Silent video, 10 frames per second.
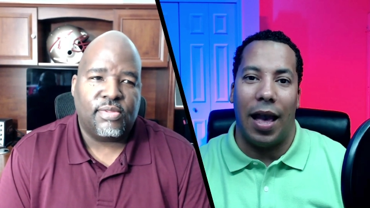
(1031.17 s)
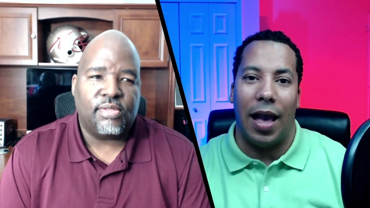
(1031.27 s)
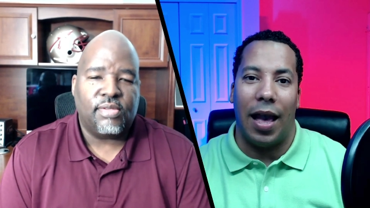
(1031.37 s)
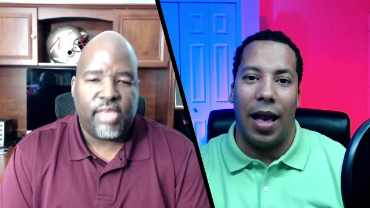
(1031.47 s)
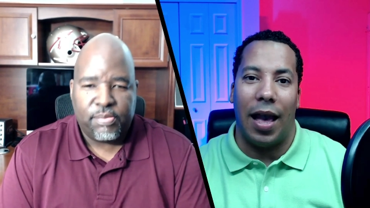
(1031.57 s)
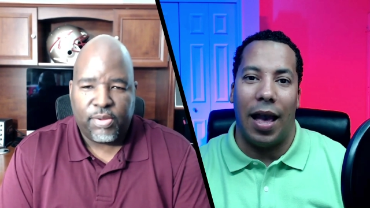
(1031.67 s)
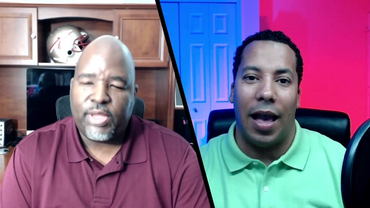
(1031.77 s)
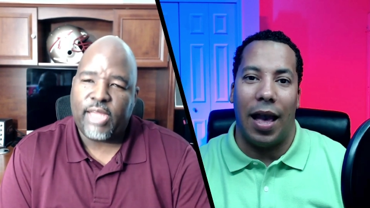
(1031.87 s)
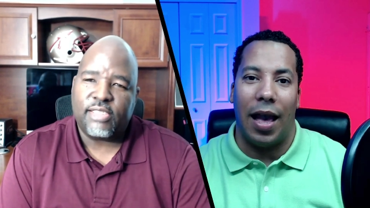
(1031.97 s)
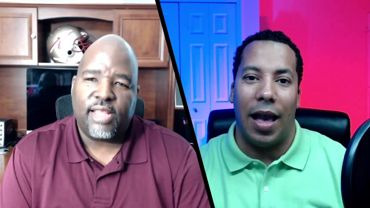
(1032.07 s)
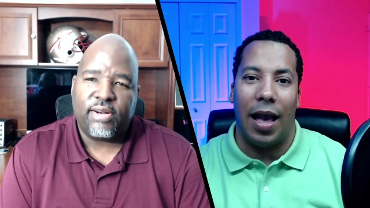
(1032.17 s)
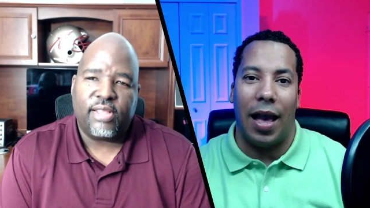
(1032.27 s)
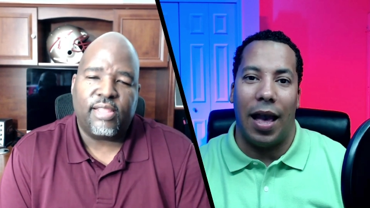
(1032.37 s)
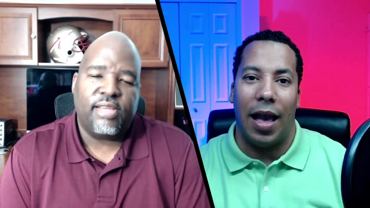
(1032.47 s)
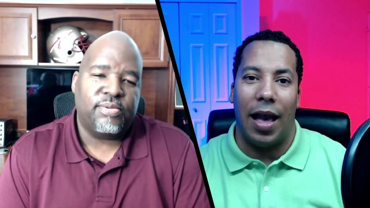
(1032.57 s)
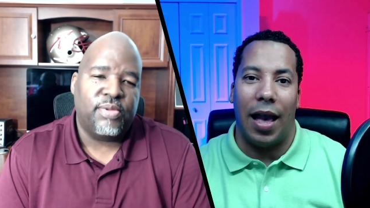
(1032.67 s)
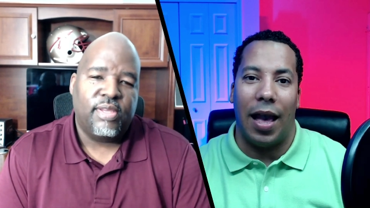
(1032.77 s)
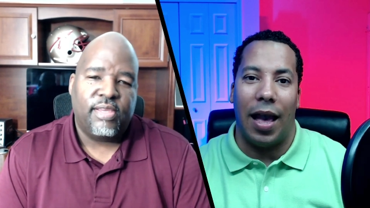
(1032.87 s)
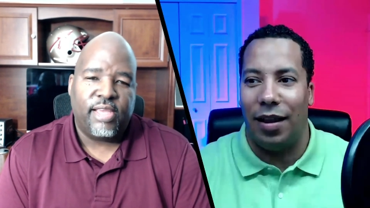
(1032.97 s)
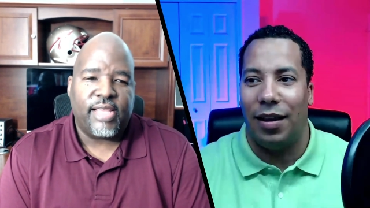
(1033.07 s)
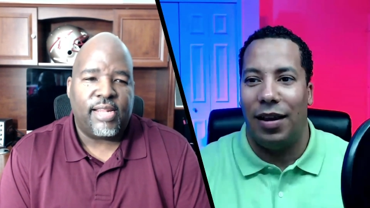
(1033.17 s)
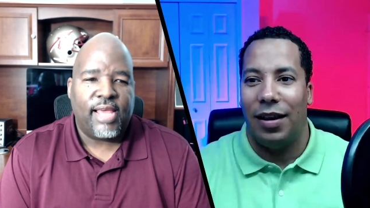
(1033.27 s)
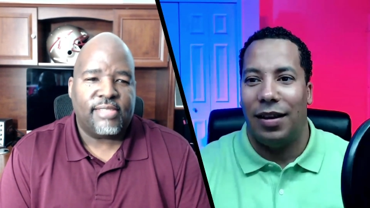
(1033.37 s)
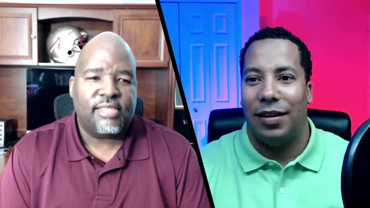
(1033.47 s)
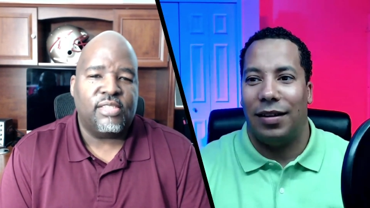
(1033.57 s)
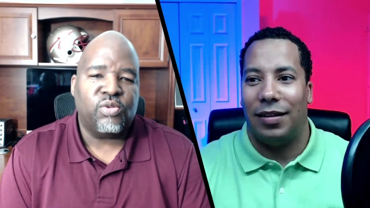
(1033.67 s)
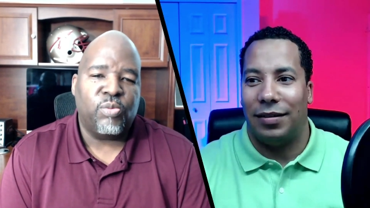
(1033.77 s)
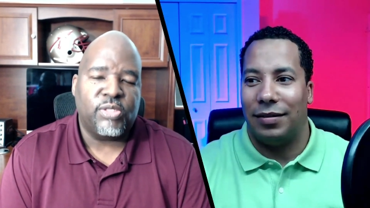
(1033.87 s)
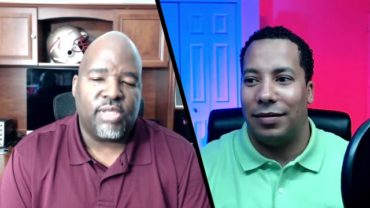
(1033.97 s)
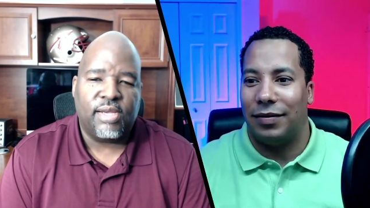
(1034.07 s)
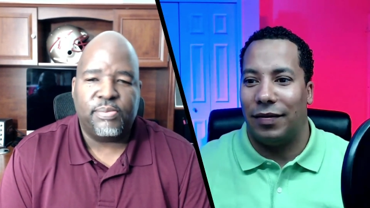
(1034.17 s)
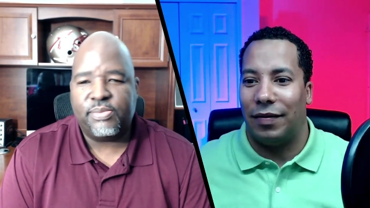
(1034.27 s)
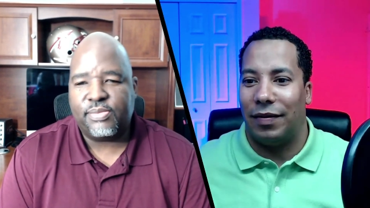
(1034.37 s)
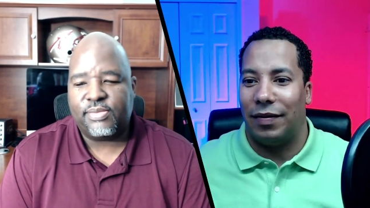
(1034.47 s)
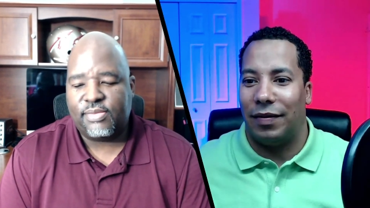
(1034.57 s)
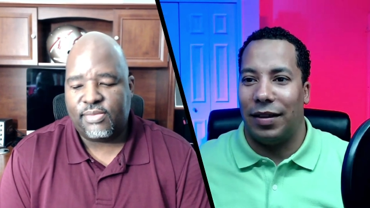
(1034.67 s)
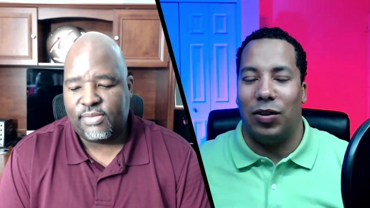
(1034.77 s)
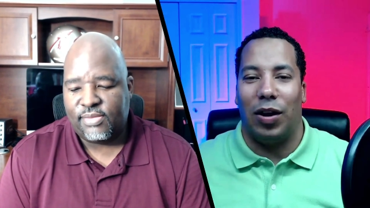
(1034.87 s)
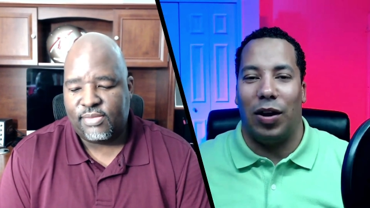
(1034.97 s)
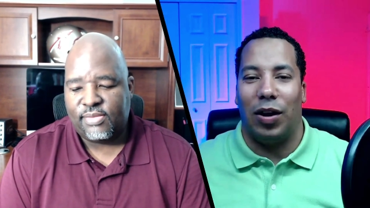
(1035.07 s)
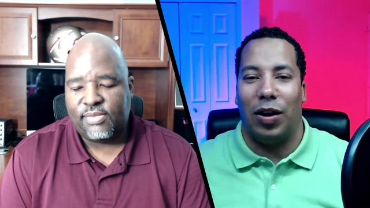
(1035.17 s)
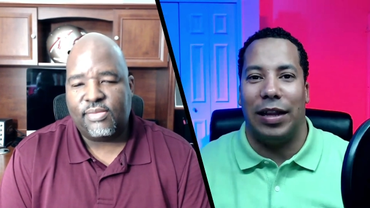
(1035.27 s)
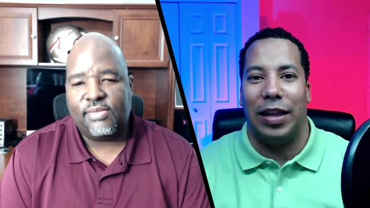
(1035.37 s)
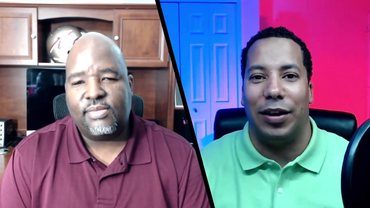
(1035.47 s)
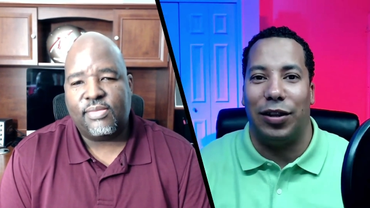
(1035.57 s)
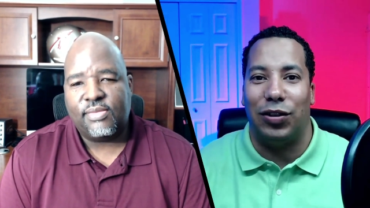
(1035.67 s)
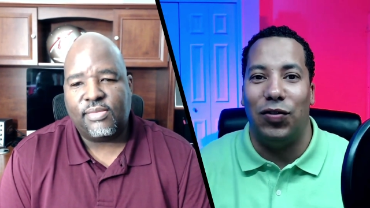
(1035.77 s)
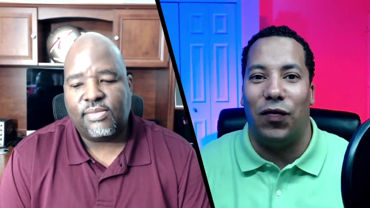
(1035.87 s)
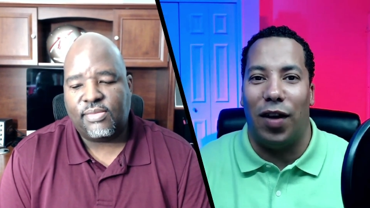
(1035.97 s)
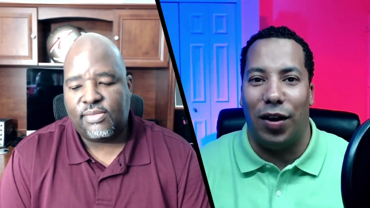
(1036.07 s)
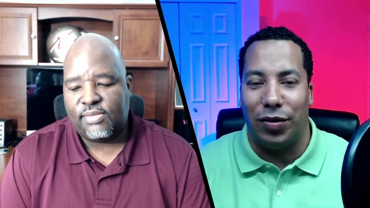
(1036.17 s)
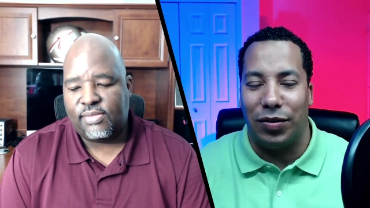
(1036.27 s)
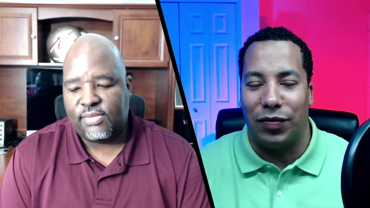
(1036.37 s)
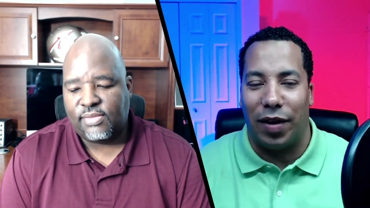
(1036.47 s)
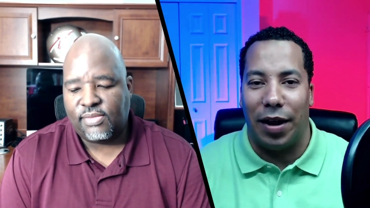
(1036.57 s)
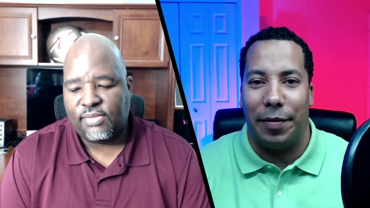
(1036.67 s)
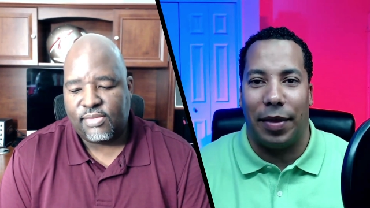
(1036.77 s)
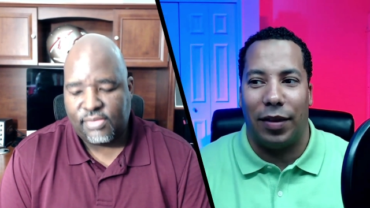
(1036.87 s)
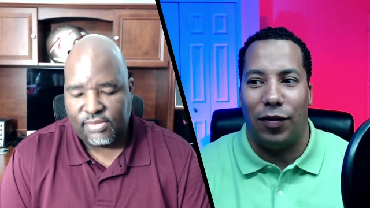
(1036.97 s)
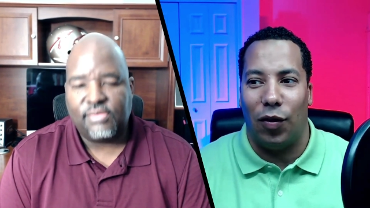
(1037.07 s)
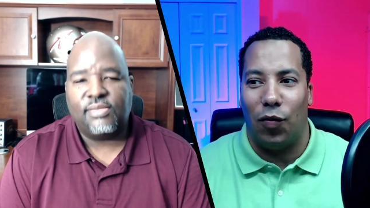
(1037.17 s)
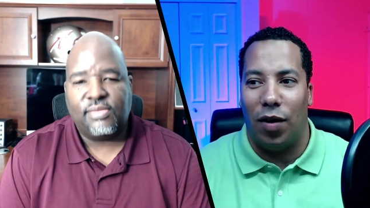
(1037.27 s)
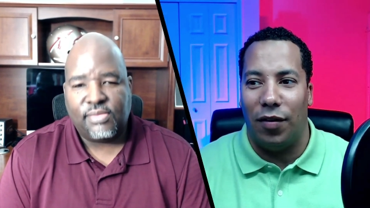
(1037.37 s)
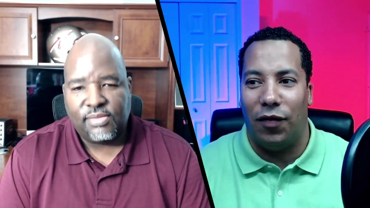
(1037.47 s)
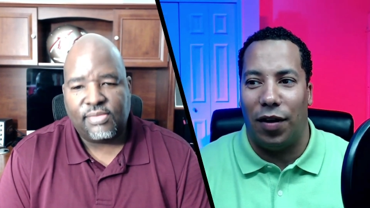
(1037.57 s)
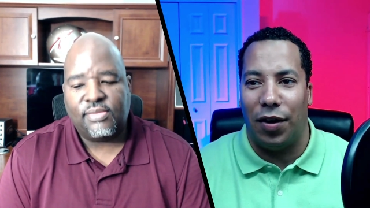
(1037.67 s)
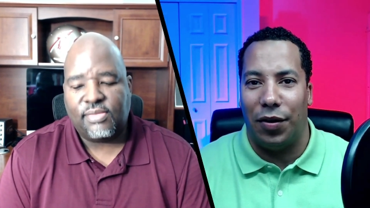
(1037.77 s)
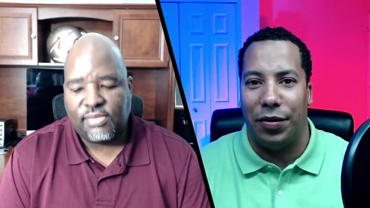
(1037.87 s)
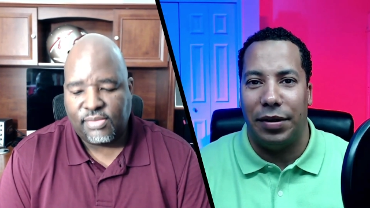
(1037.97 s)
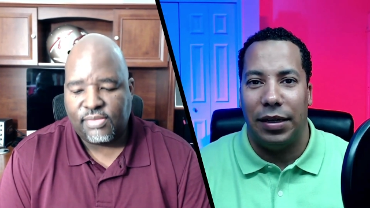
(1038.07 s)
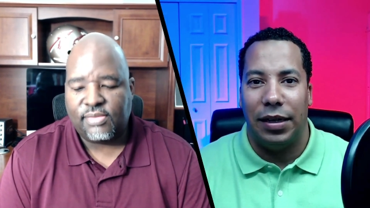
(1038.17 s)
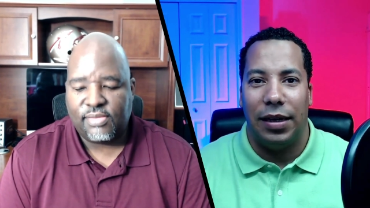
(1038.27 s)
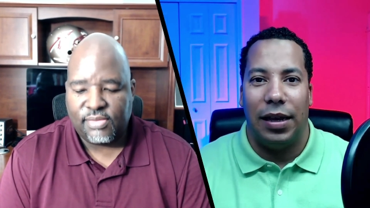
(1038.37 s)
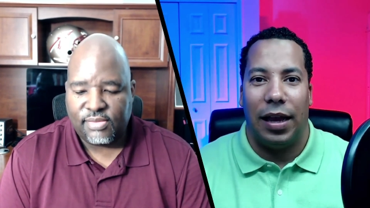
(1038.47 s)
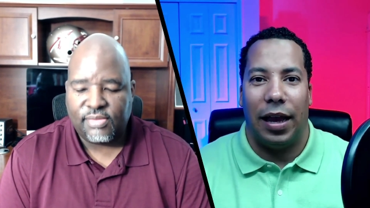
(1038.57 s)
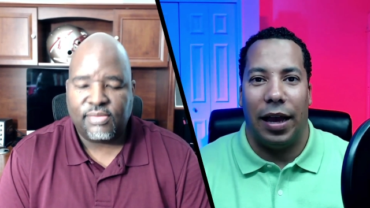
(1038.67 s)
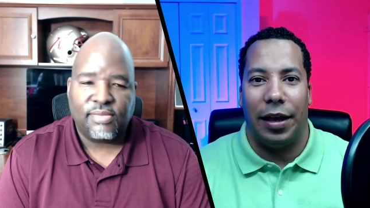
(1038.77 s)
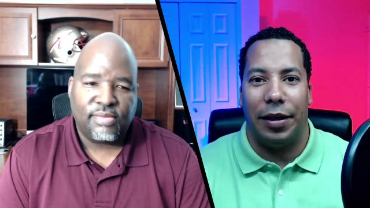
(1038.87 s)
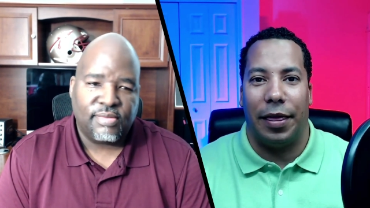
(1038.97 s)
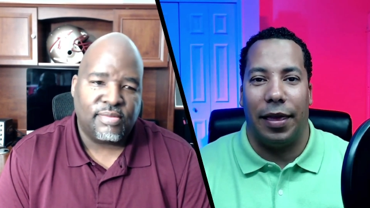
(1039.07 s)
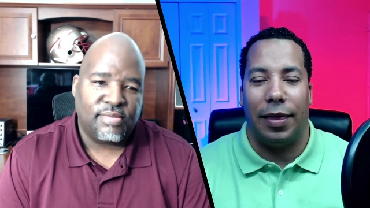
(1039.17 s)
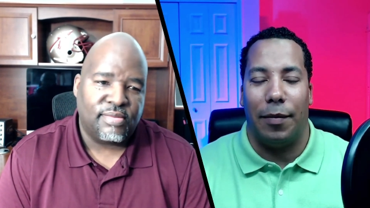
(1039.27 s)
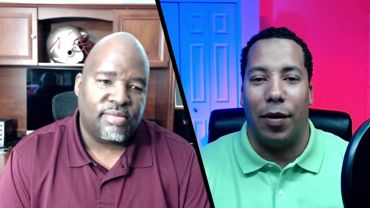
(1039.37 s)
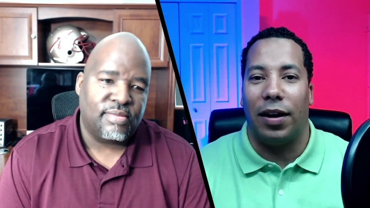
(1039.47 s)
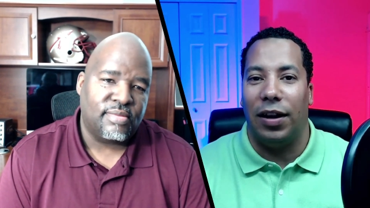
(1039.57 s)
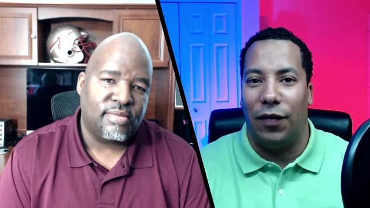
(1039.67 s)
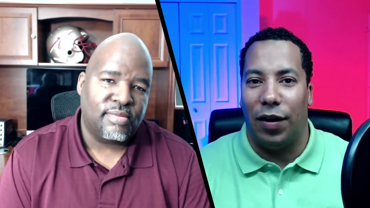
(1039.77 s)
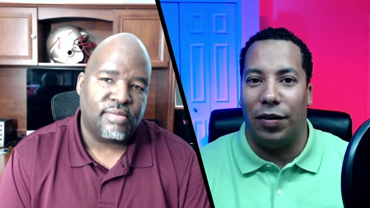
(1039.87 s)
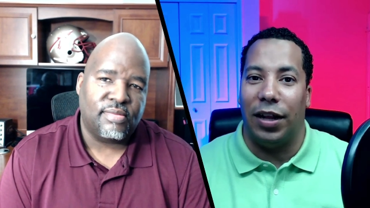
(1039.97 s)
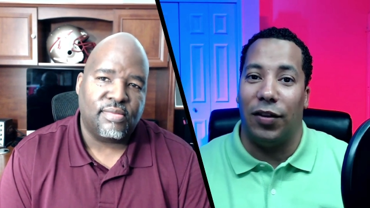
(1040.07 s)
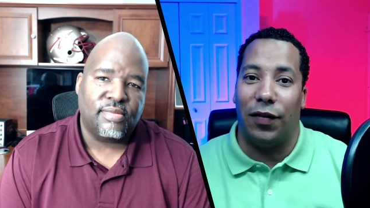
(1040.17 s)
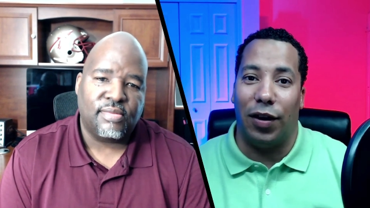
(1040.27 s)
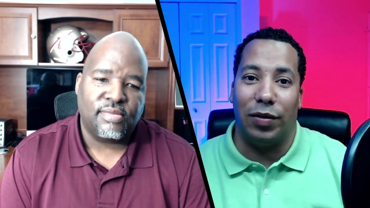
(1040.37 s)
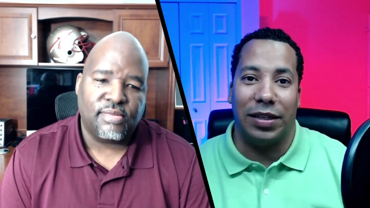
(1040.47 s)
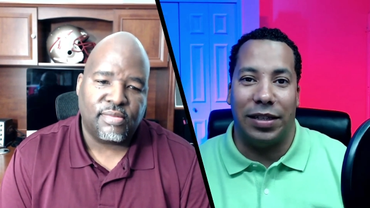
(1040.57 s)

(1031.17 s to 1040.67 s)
Speaker 1: Yep, I've got you loud and clear. yeah. last sentence one more time. So I
Speaker 2: said they're the two funnels, right? So one funnel, uh, the marketing funnel, the other funnel is the sales